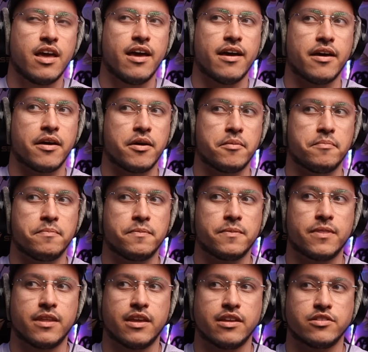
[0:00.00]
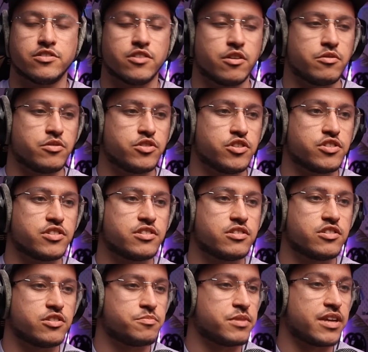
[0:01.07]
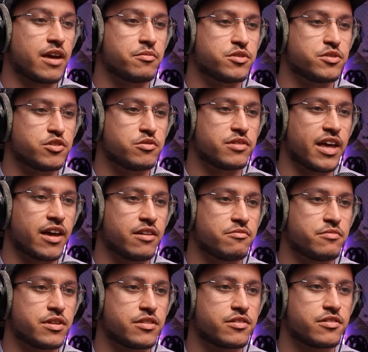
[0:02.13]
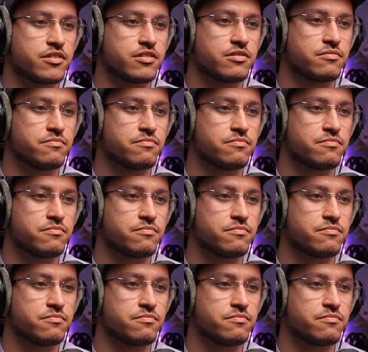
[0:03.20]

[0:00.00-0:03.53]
And so just being able to do that with,